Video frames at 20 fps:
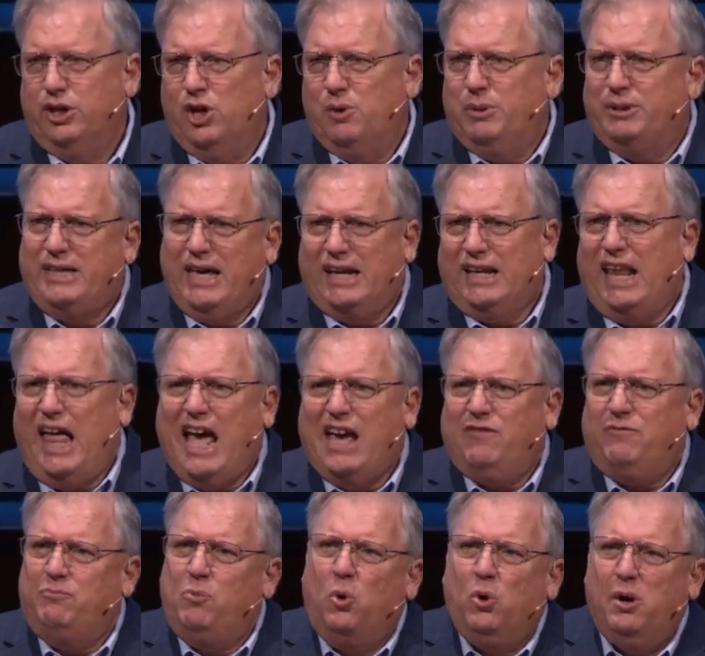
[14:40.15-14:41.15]
But that
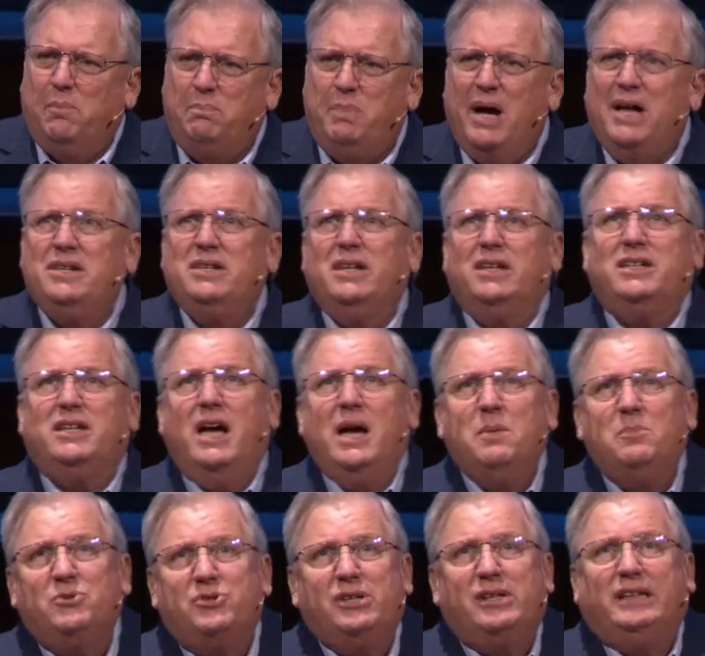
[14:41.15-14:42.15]
life more abundant
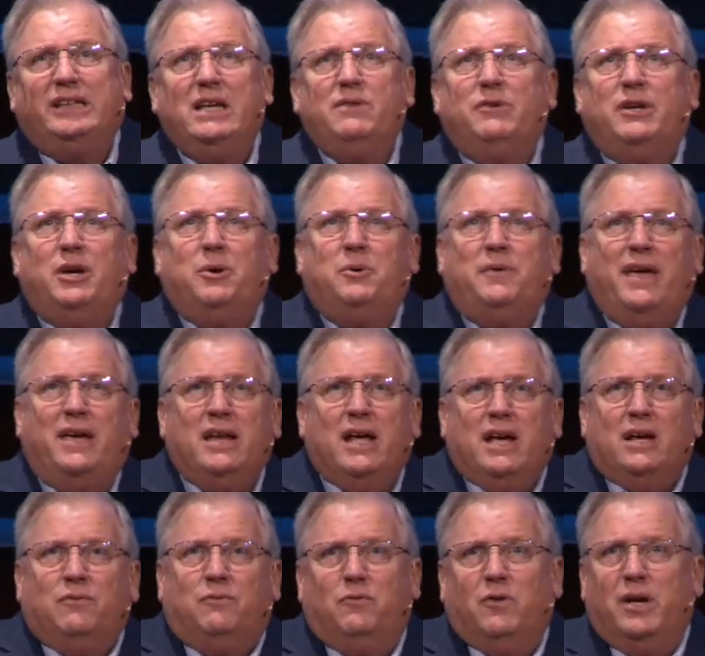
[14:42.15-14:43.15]
comes in living with that
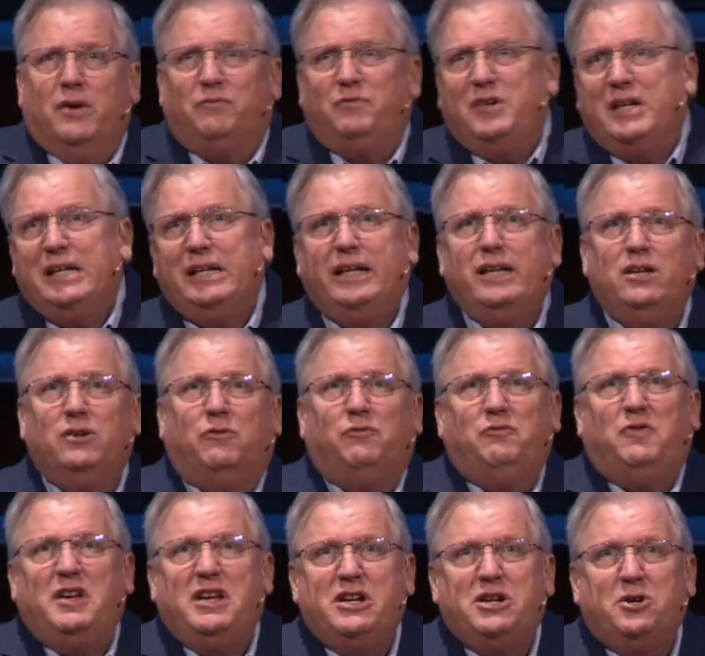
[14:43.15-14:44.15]
uh, filial
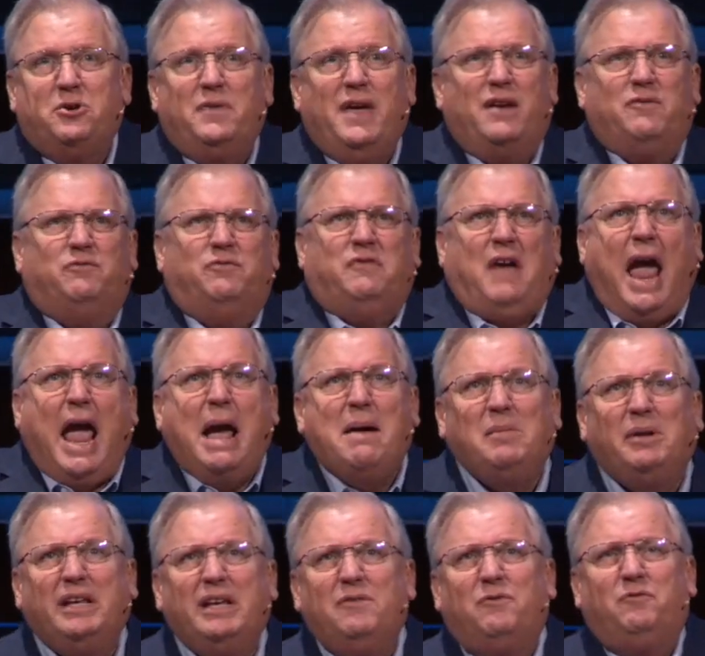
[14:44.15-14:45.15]
fear, that
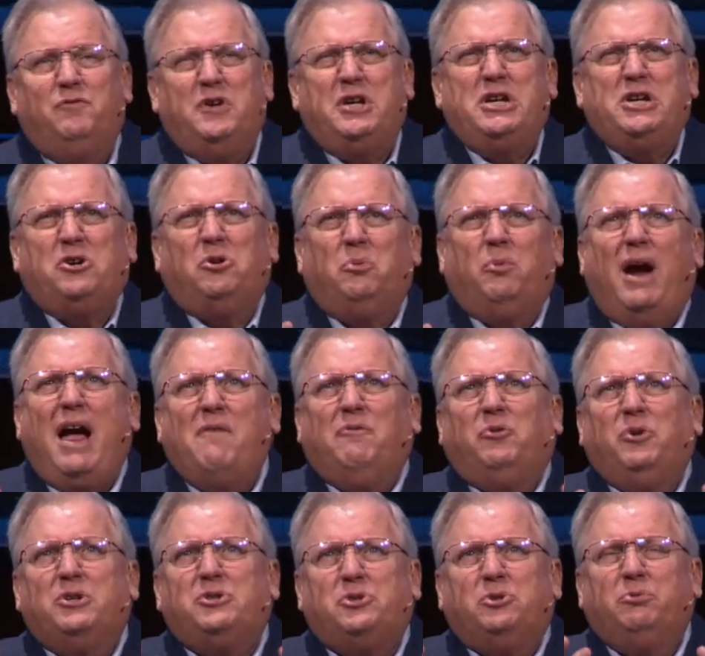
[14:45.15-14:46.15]
family fear,
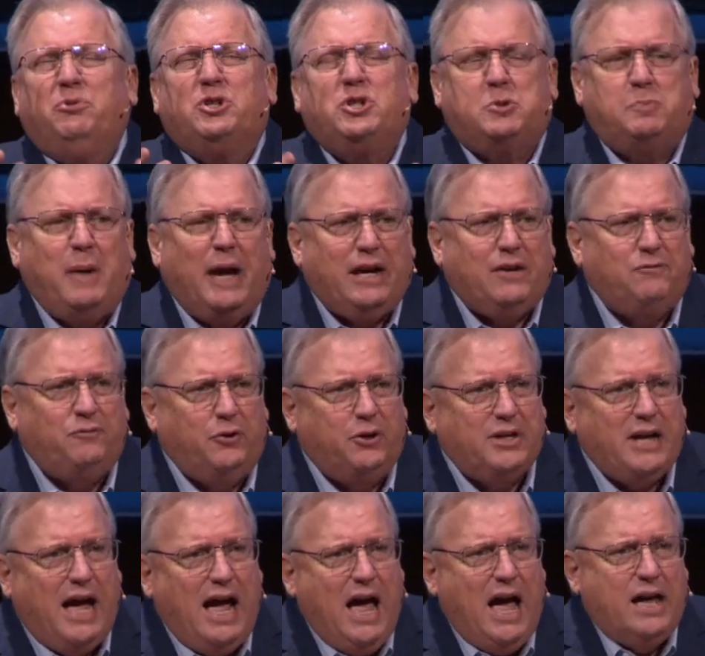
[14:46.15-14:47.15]
reverence and respect for
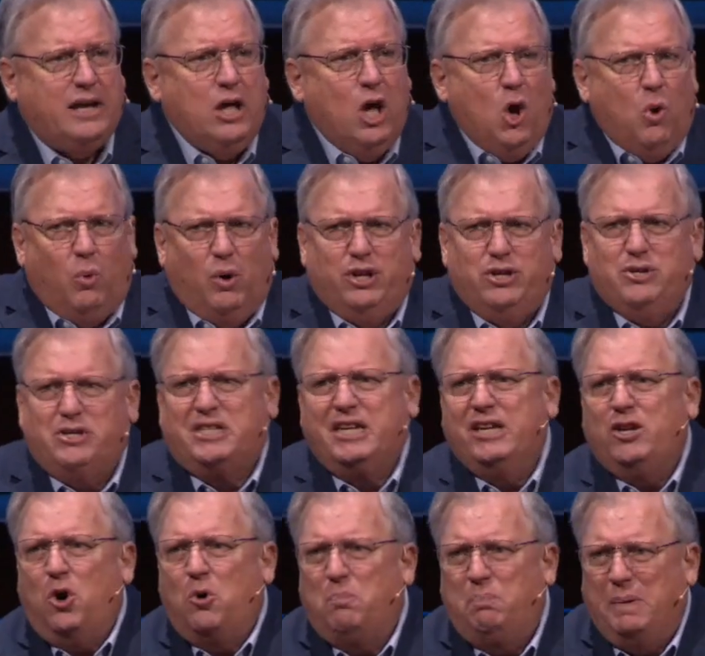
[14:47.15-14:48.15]
God, where you
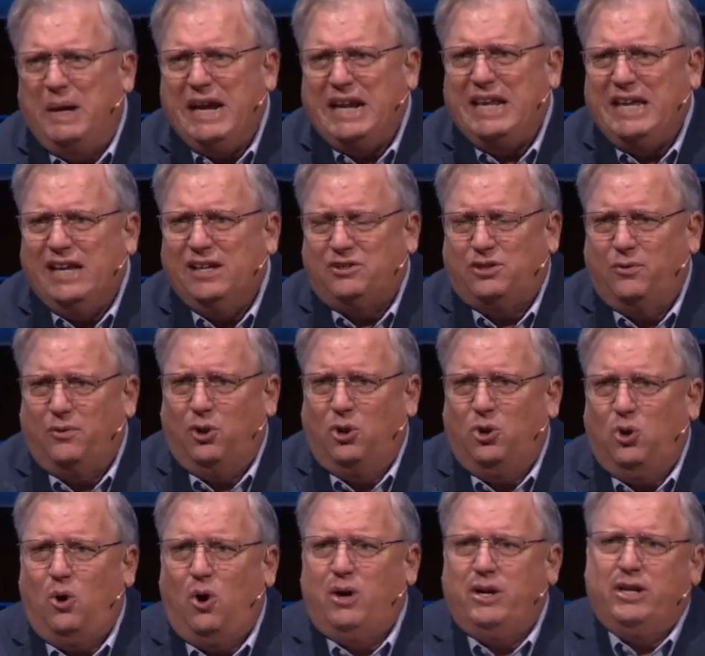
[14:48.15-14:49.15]
get obedient to the
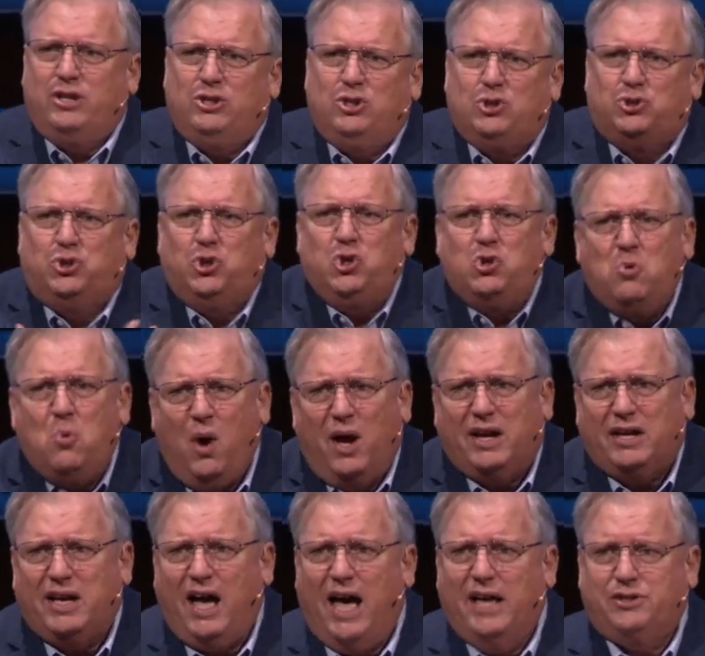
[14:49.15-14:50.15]
Lord and you do
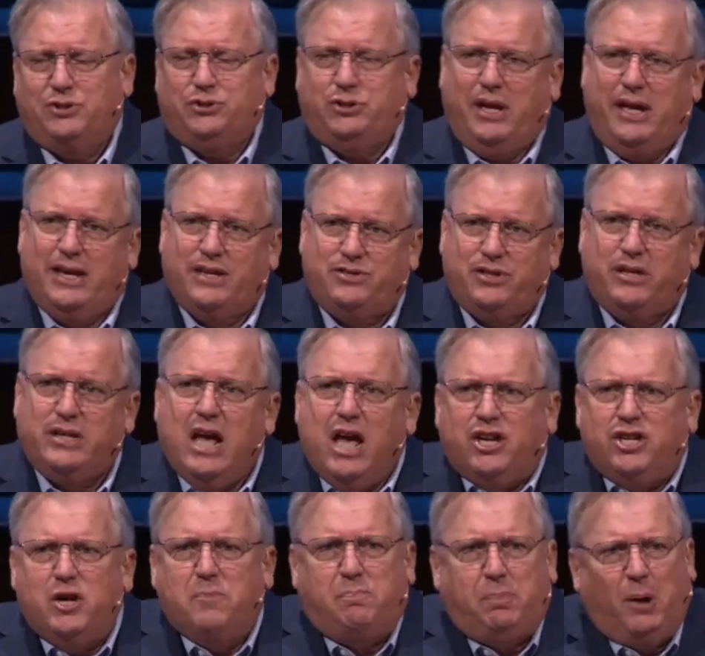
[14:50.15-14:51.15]
what God says and
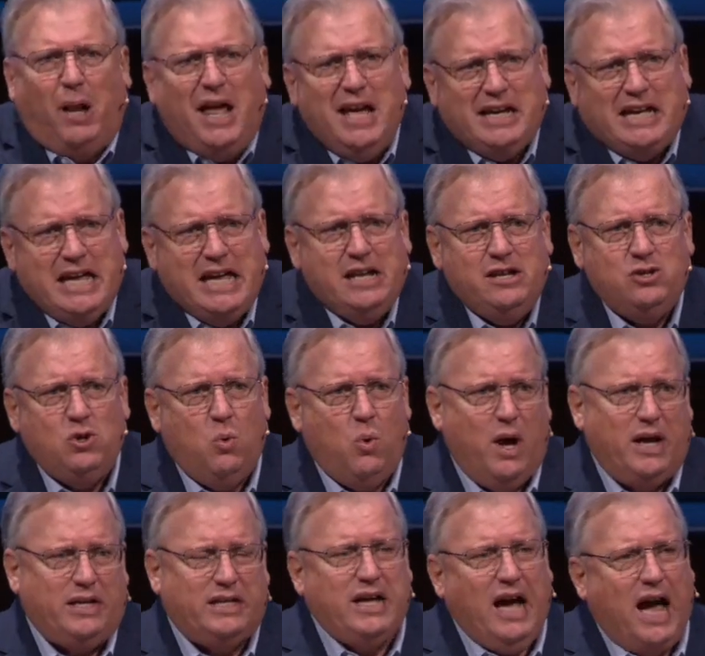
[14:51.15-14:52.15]
you plug into
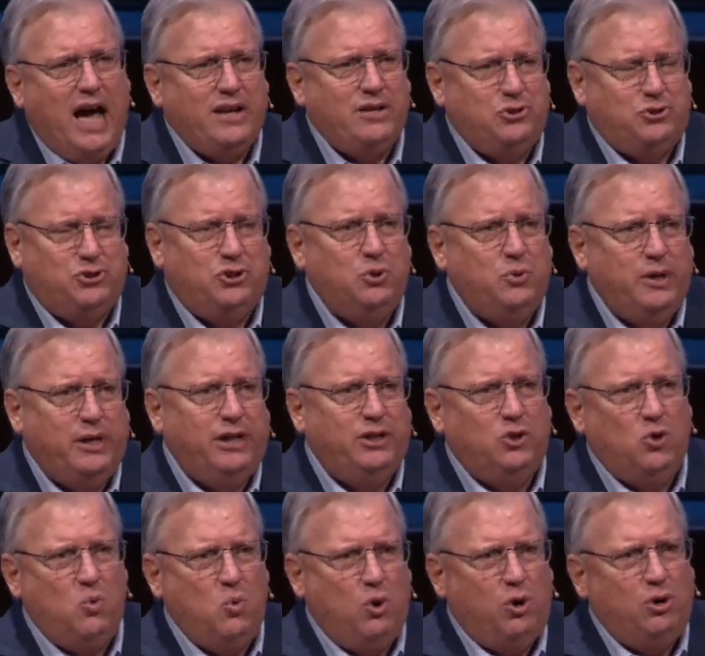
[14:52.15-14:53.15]
what God is doing in
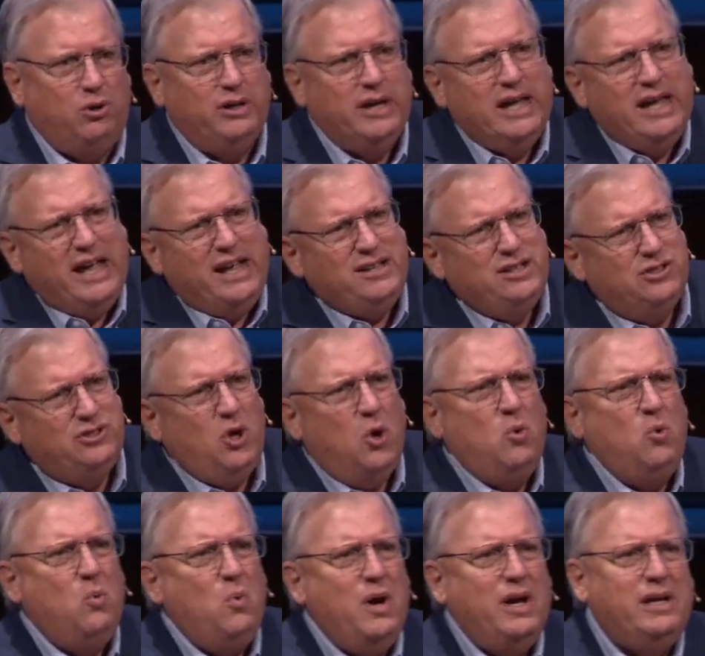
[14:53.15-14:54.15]
the world and you
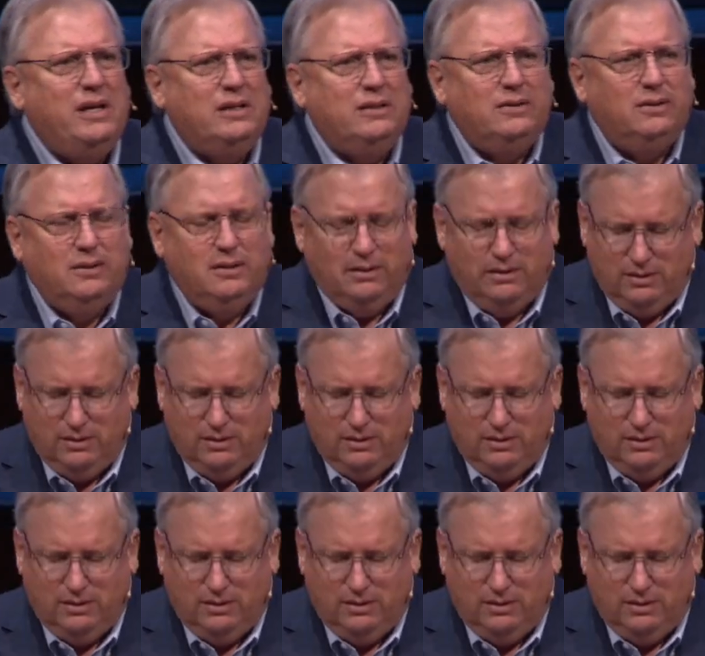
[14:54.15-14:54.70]
don't wait.